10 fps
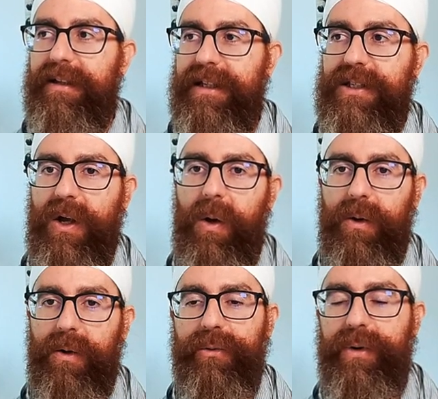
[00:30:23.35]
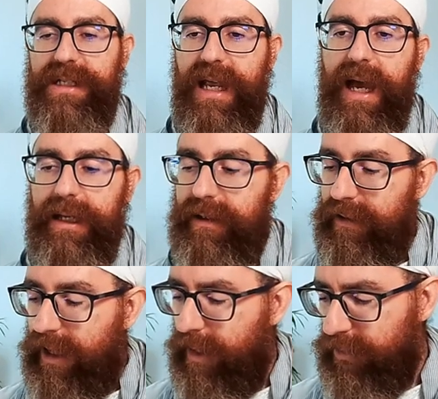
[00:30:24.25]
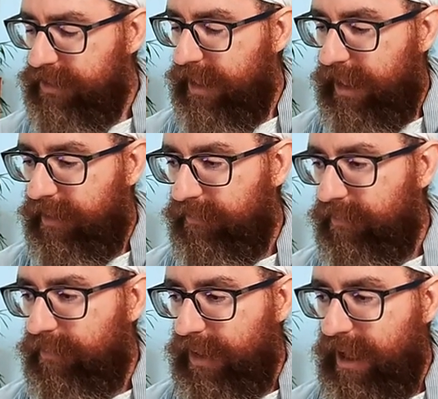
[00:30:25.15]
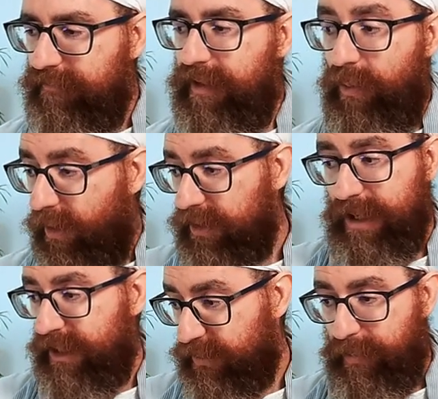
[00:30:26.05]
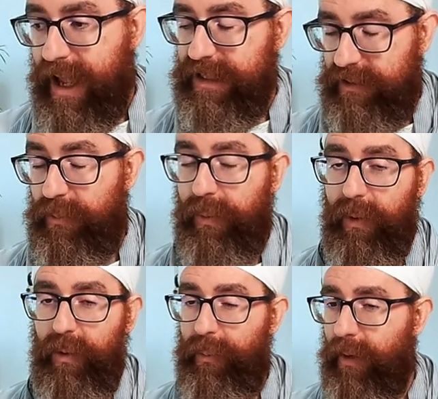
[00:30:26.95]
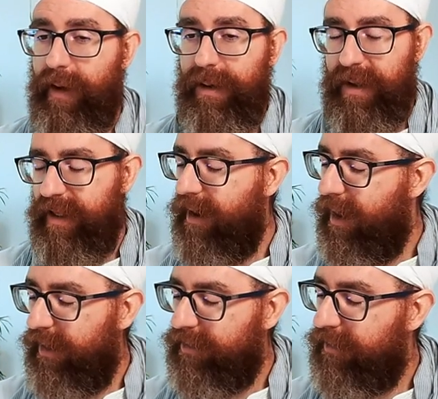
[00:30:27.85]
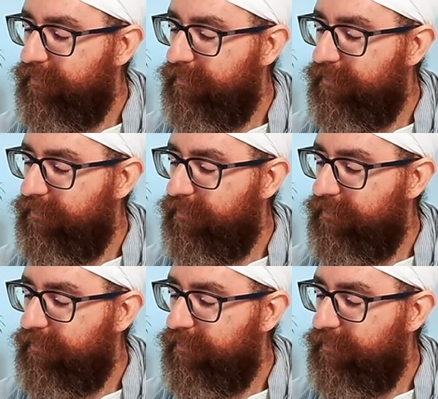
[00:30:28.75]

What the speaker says: the soul could reside, I would say if there was a space, it would probably be the heart.